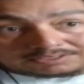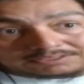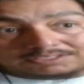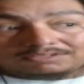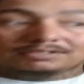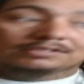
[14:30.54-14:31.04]
on
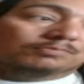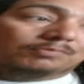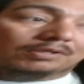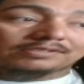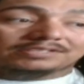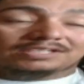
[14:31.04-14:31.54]
this channel. Because
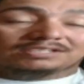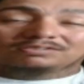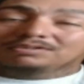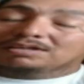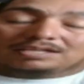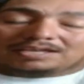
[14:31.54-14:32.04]
my other channel,
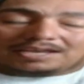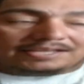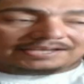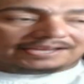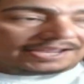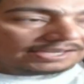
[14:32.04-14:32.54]
it
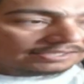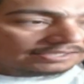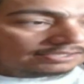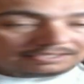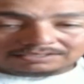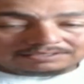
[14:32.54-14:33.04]
ain't
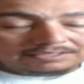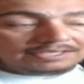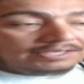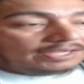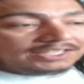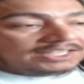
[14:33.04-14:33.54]
happening. They're
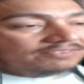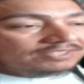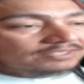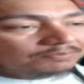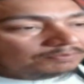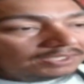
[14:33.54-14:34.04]
not giving
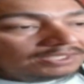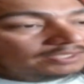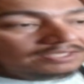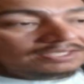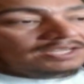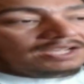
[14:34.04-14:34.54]
it to me.
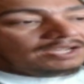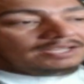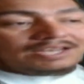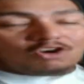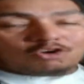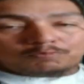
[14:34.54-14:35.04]
They're not
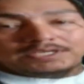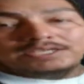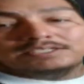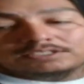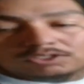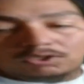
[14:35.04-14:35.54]
allowing me
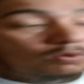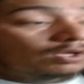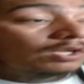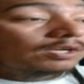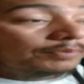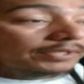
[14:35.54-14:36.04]
in the dope.
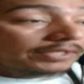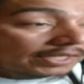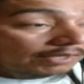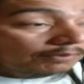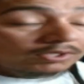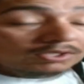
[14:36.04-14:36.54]
But,
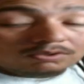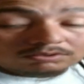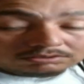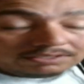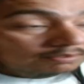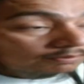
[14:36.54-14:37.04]
yeah, we're going
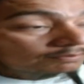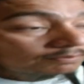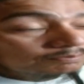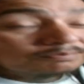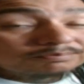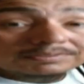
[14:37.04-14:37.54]
to try to
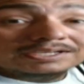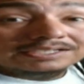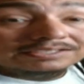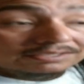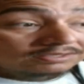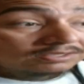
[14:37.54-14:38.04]

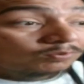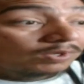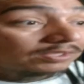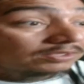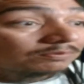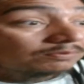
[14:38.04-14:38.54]
get into some
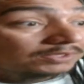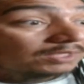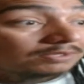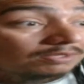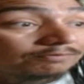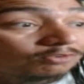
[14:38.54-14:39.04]
way, some
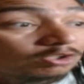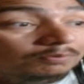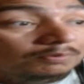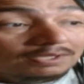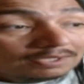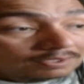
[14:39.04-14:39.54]
shape, some
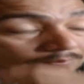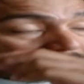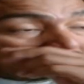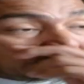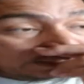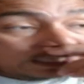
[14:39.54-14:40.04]
form.
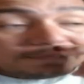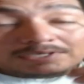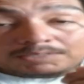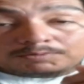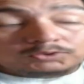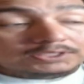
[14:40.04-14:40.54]
But, yeah, man,
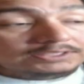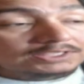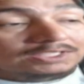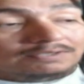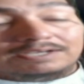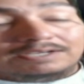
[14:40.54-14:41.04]
let me know what you guys
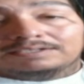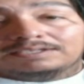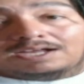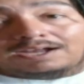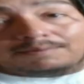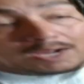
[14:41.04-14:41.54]
think, right?
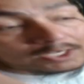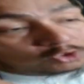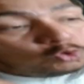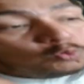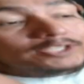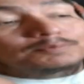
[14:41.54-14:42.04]
I
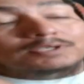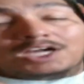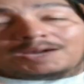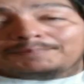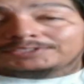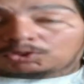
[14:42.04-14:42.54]
do watch my
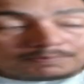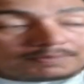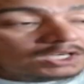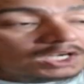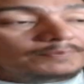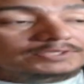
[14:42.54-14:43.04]
comments. I read
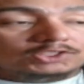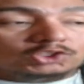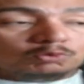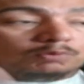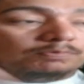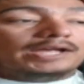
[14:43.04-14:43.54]
my comments. I
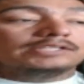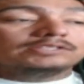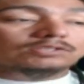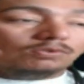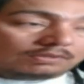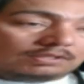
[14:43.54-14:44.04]
do reply.
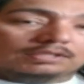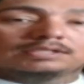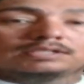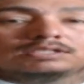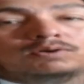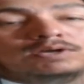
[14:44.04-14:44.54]
So,
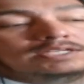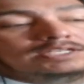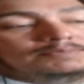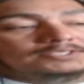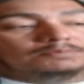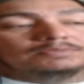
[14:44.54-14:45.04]
go ahead and
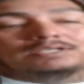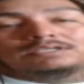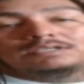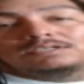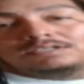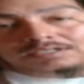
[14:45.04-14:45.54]
leave me some there.